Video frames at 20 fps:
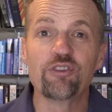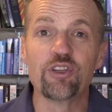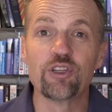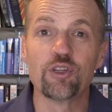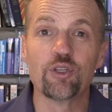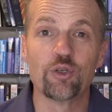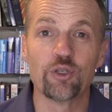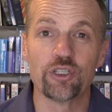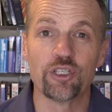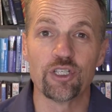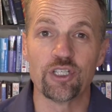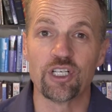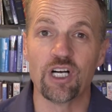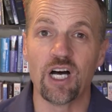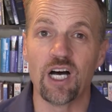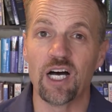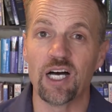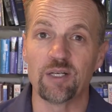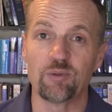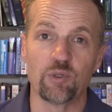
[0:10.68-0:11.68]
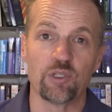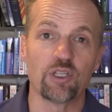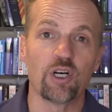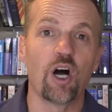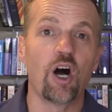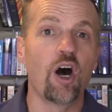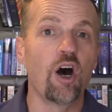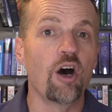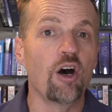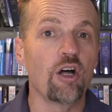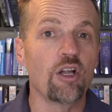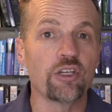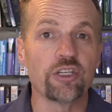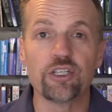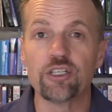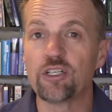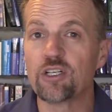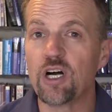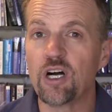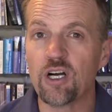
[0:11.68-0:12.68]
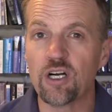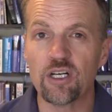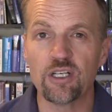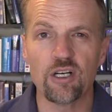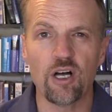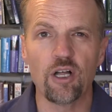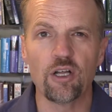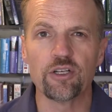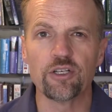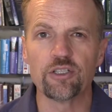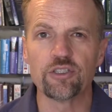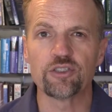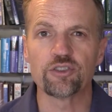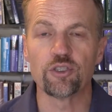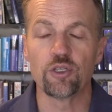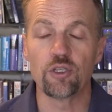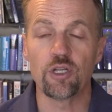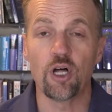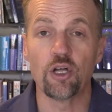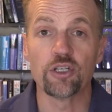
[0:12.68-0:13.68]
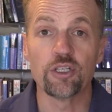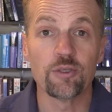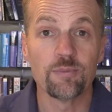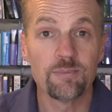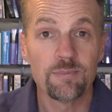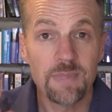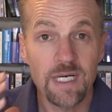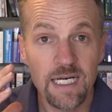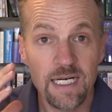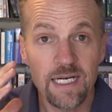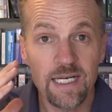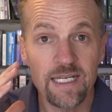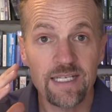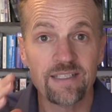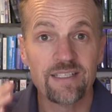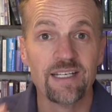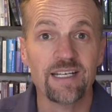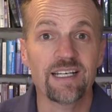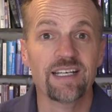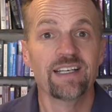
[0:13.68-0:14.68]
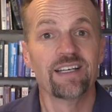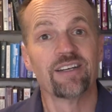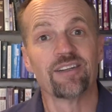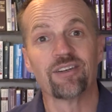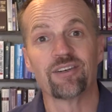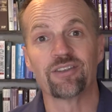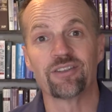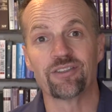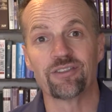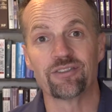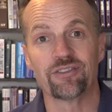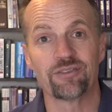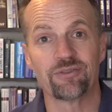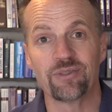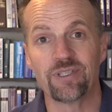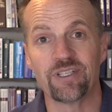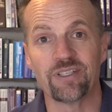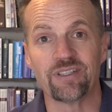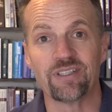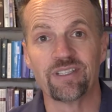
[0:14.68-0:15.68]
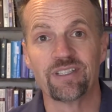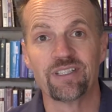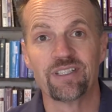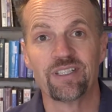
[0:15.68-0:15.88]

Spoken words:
the Lord your God with all your heart, all your soul, all your mind, and all your strength.